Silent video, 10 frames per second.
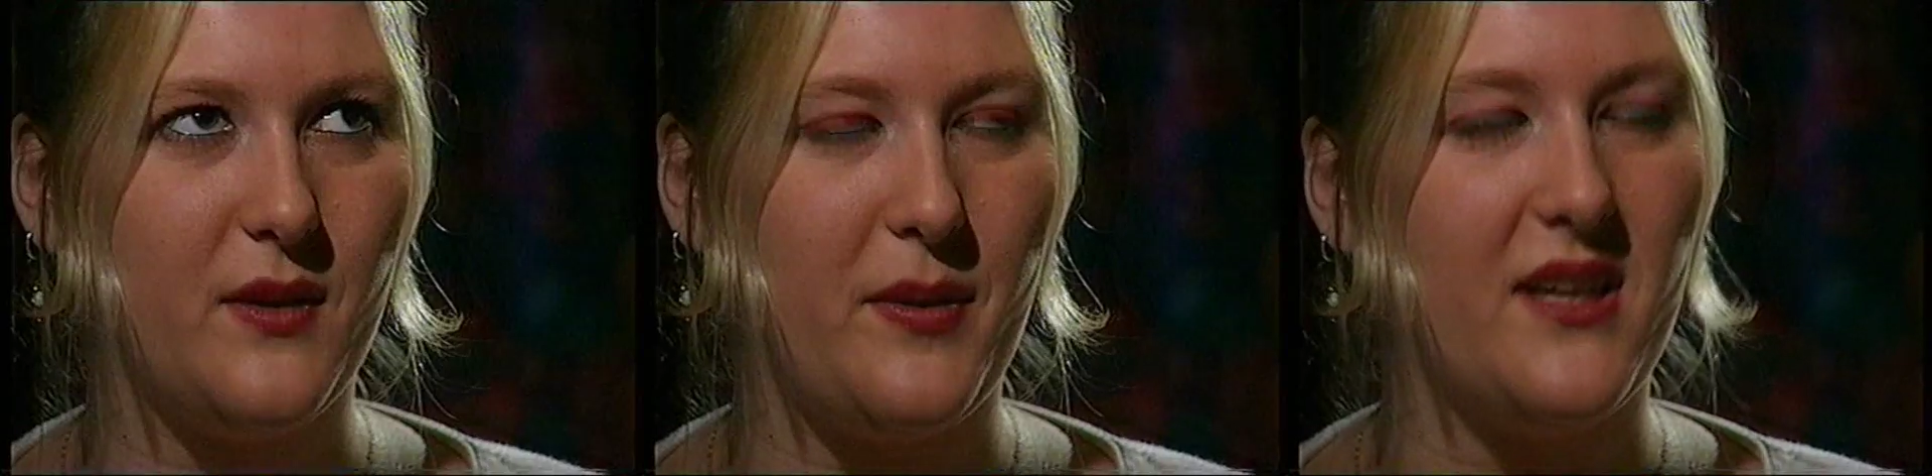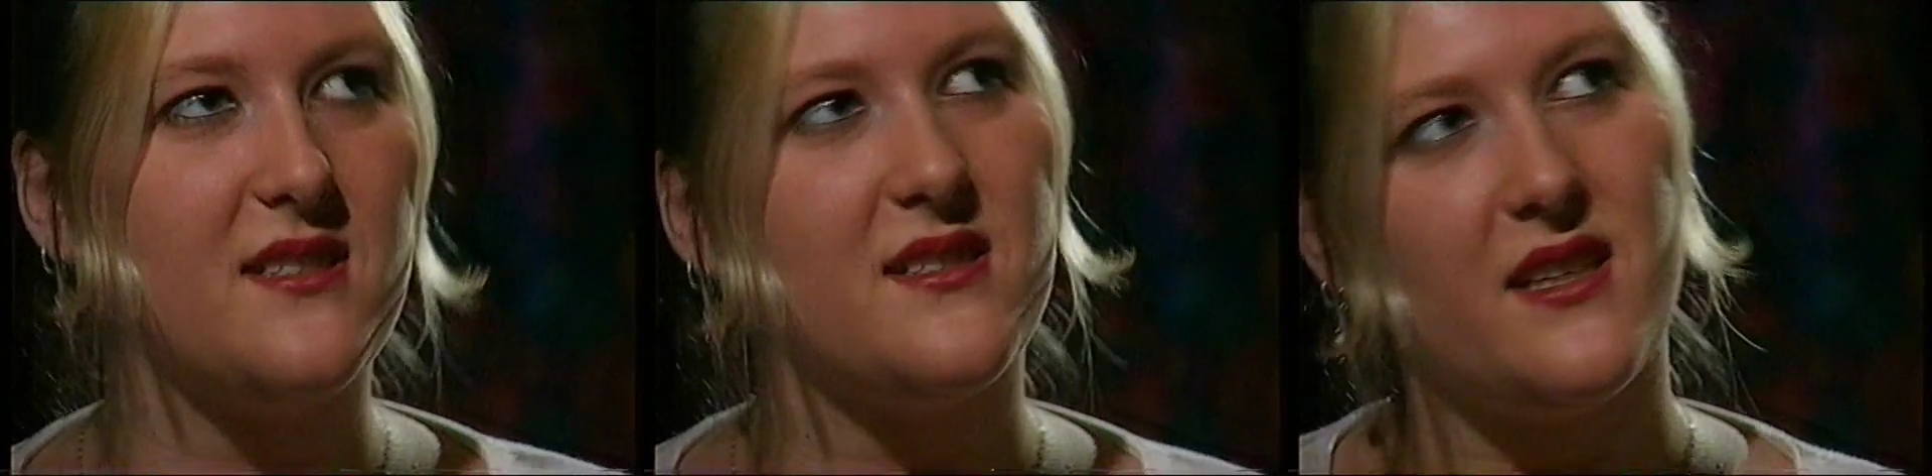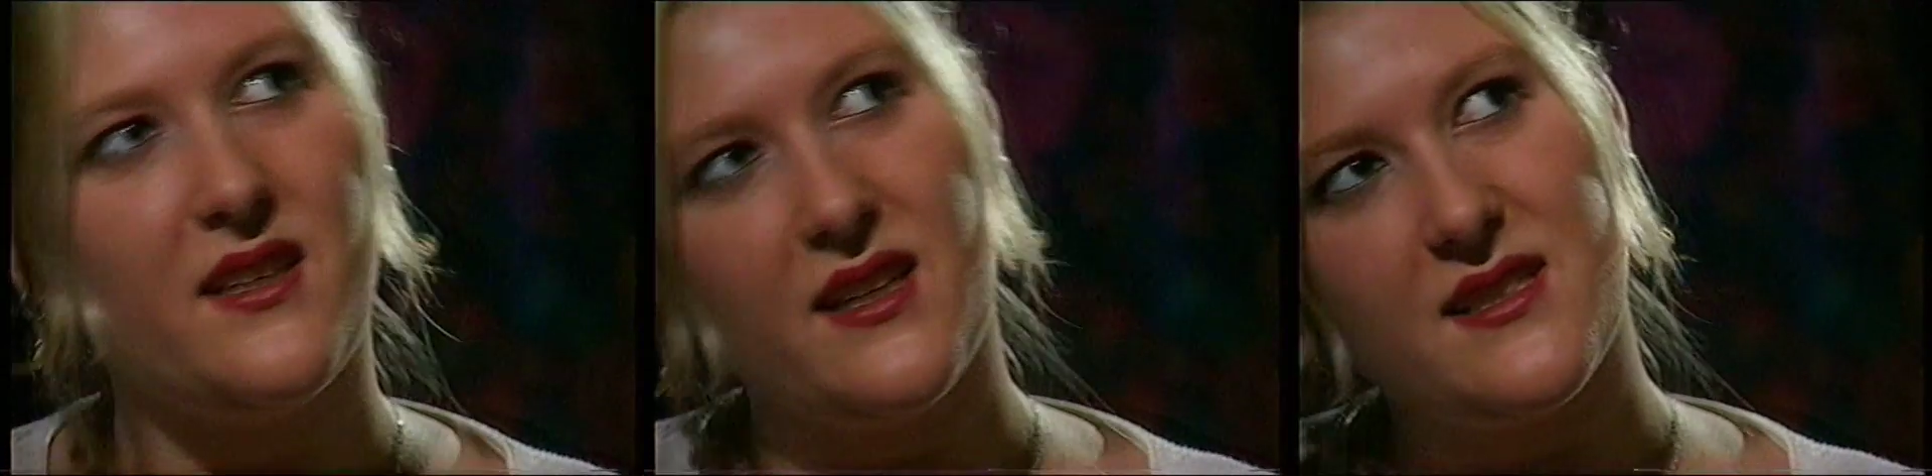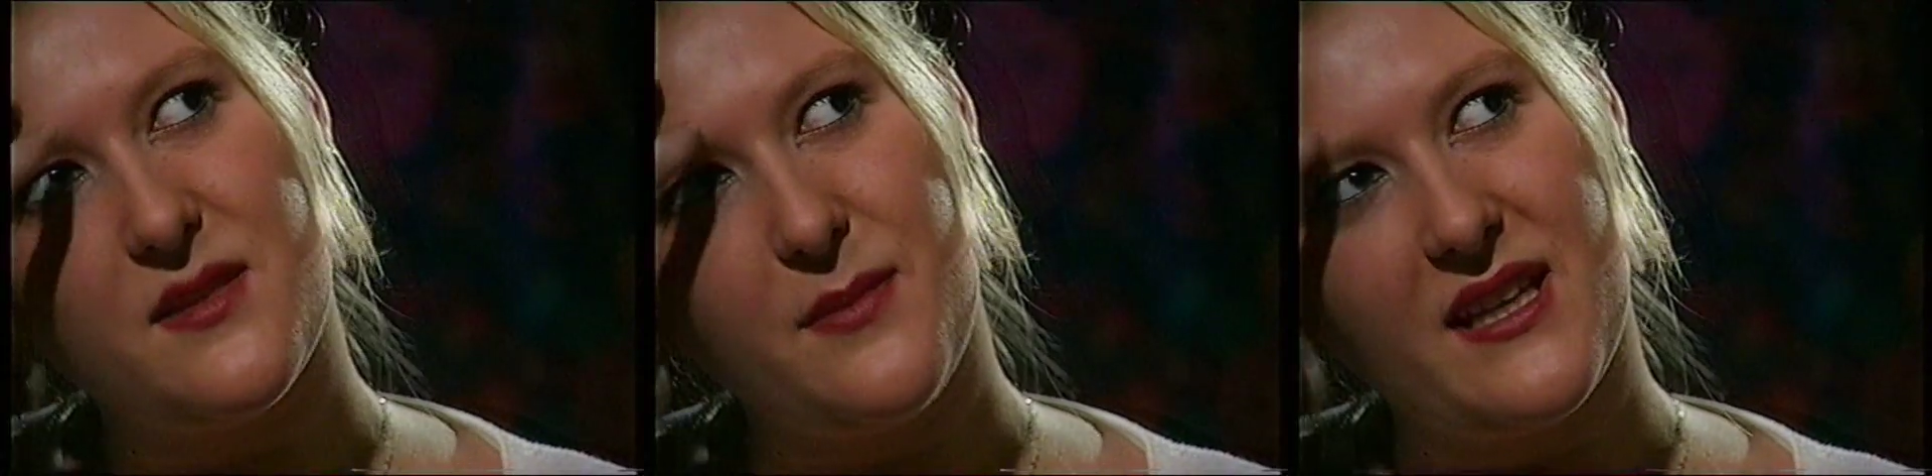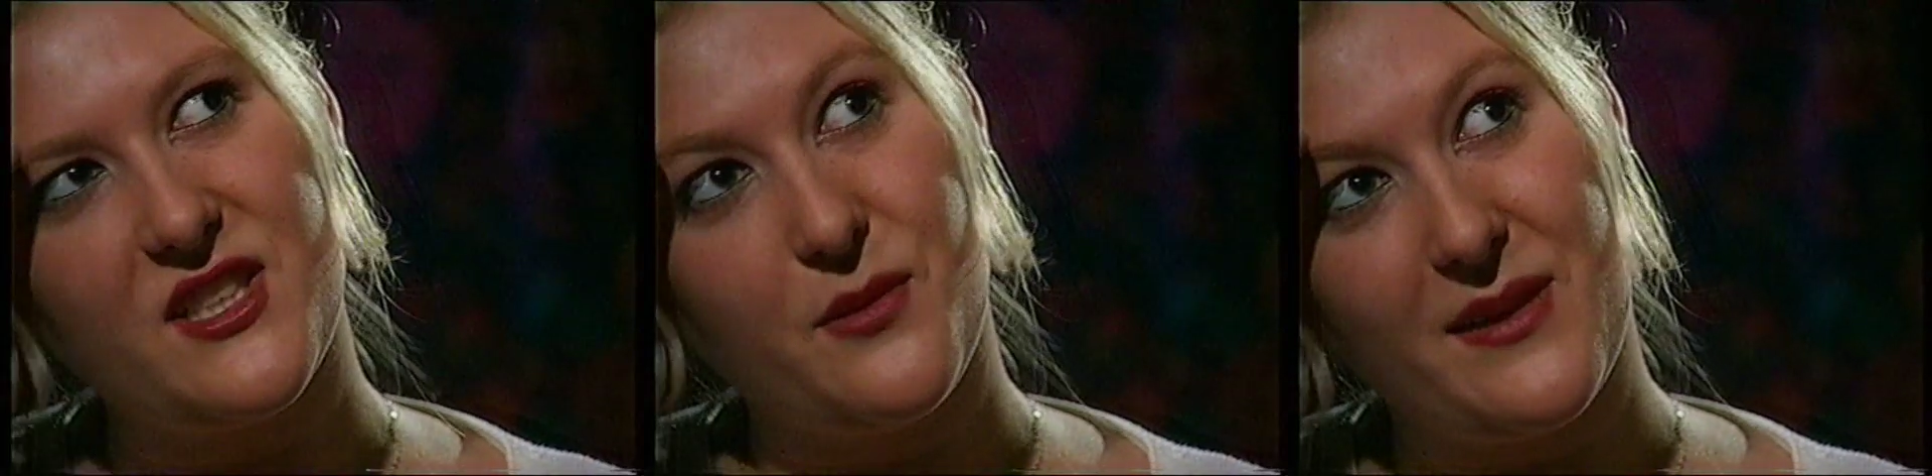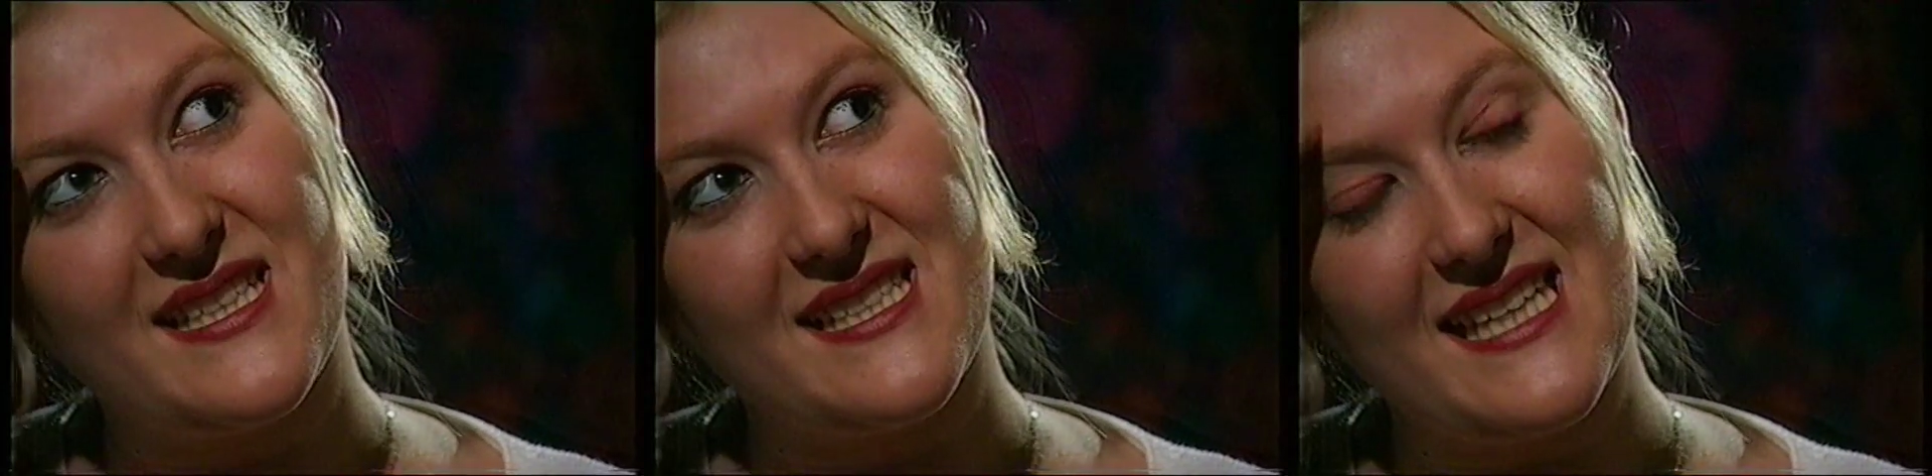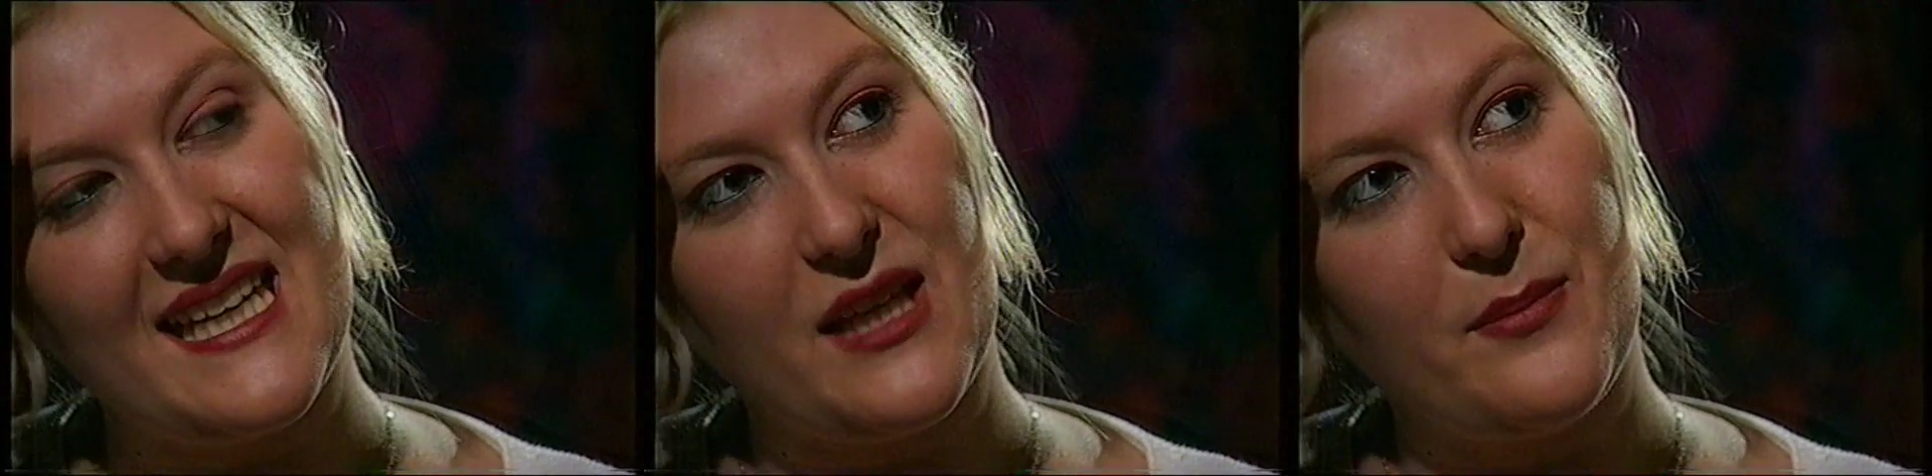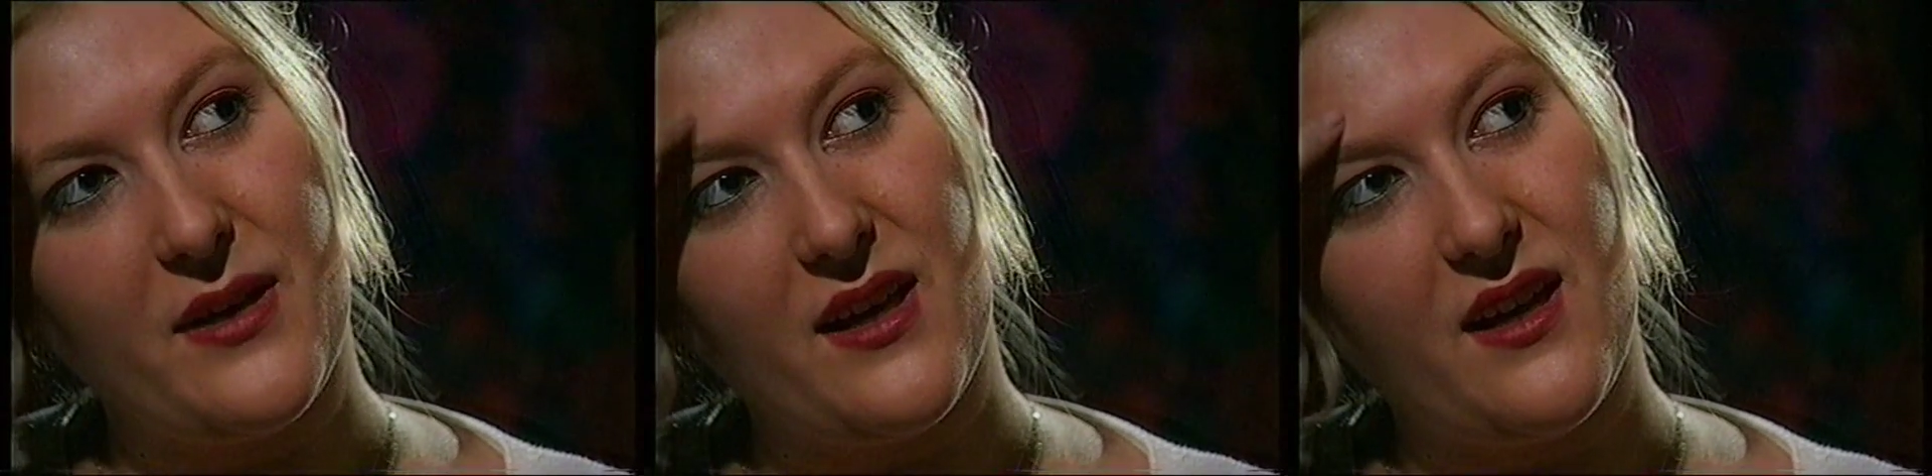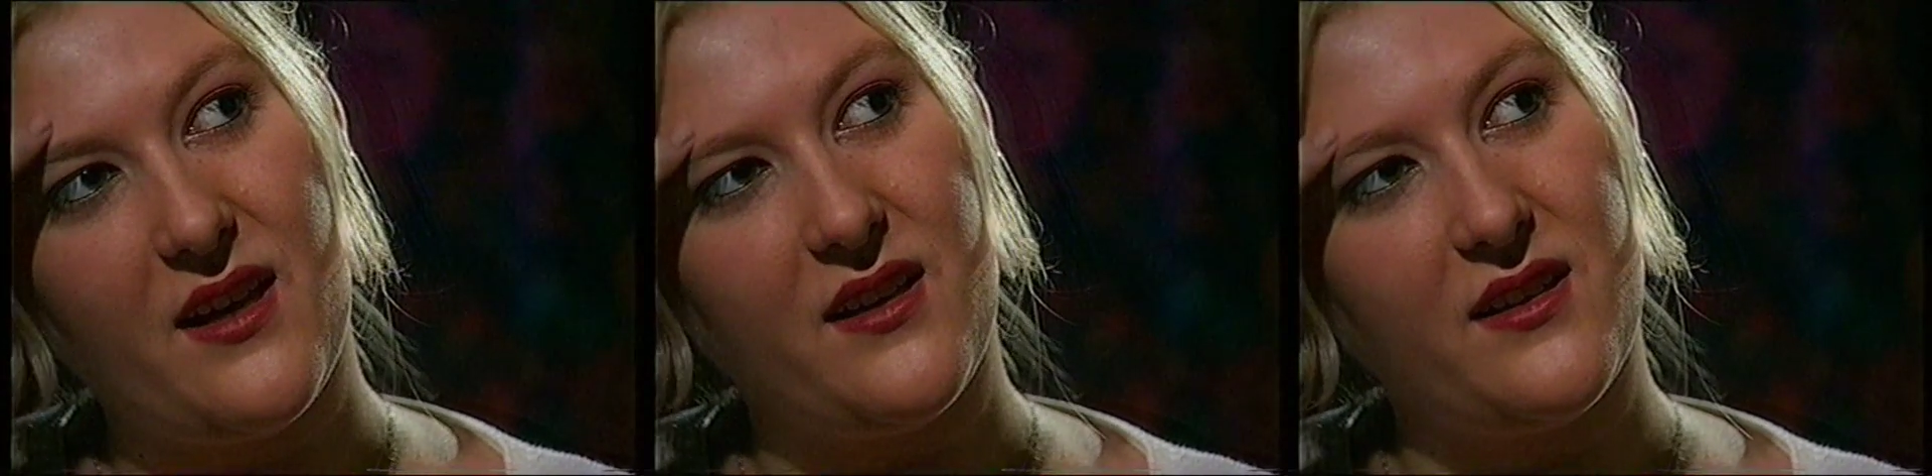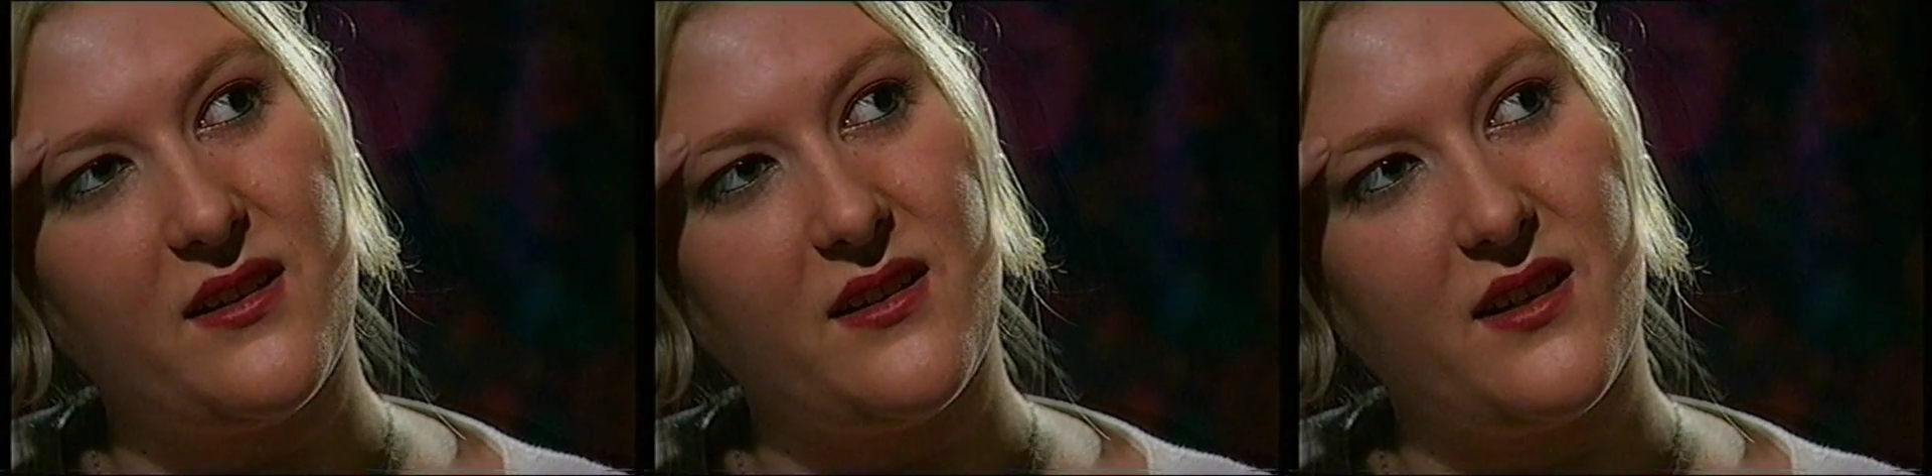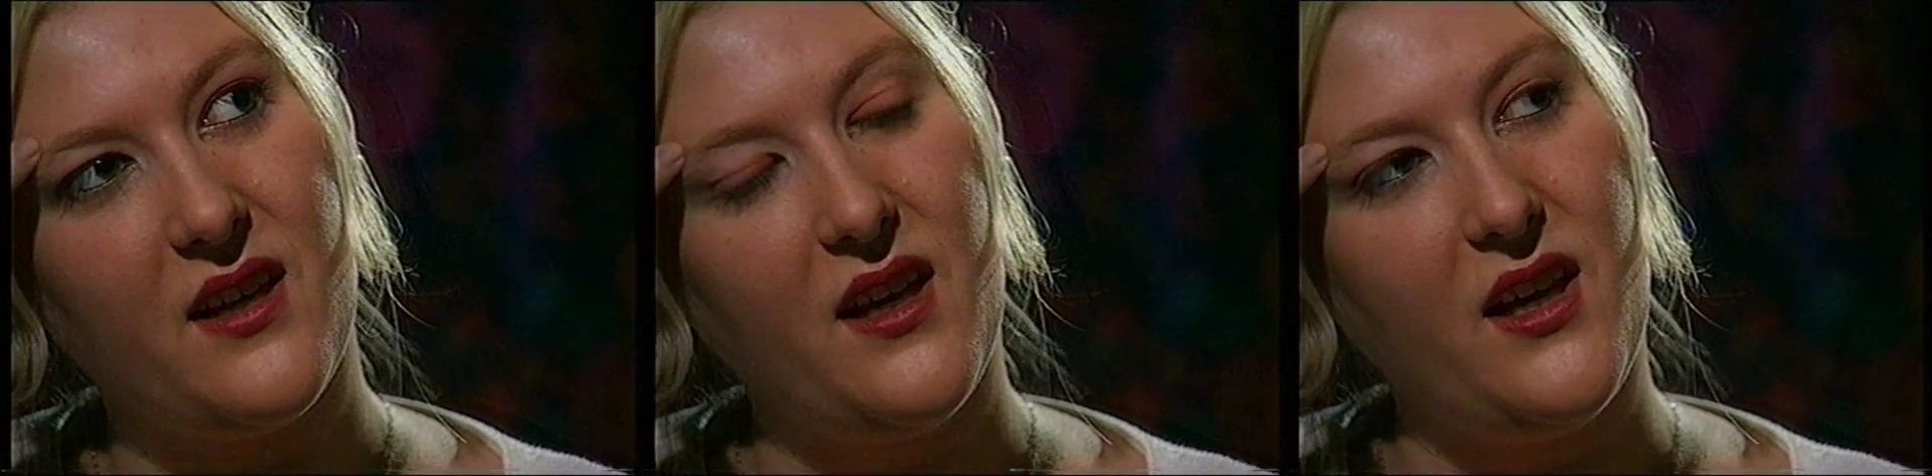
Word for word: The person sitting next to me actually went to sleep and